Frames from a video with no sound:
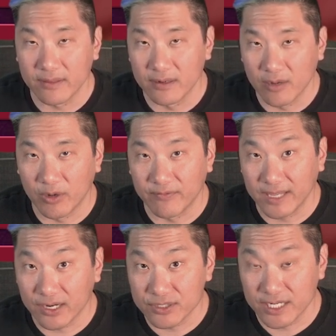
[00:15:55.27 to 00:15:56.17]
the number of
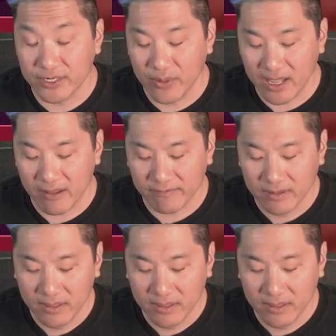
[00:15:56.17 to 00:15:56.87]
kickers that you have.